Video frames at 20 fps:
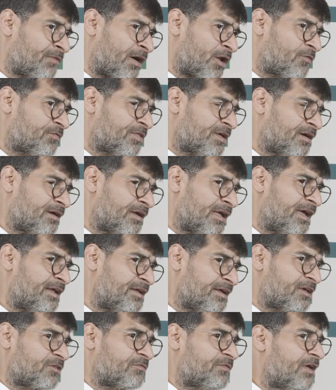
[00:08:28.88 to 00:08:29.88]
one of the
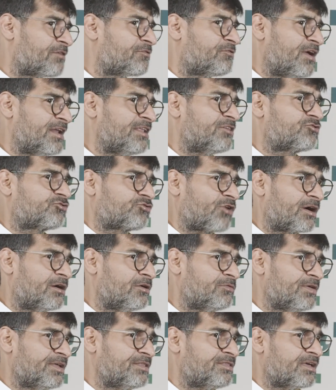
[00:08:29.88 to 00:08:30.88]
areas we have really
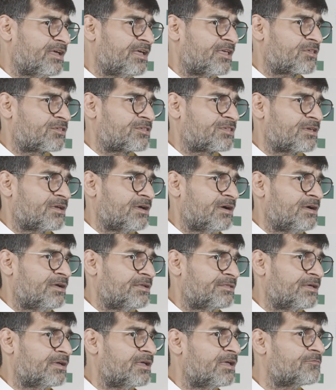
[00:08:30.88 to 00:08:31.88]
struggled with is
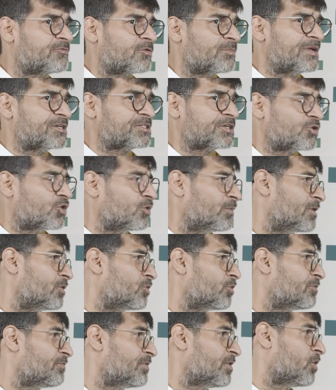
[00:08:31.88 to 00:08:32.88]
the information
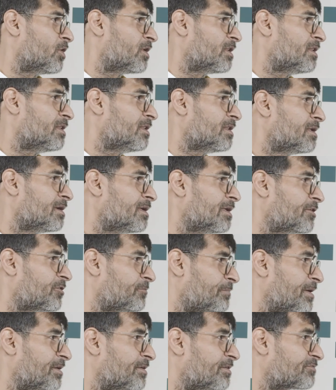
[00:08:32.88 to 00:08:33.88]
overload we all
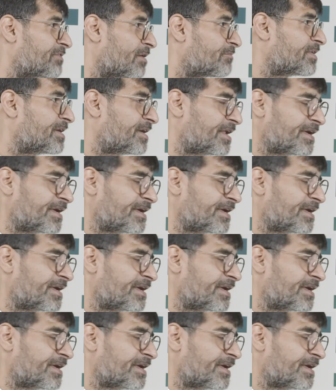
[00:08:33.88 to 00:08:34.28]
experience every yeah.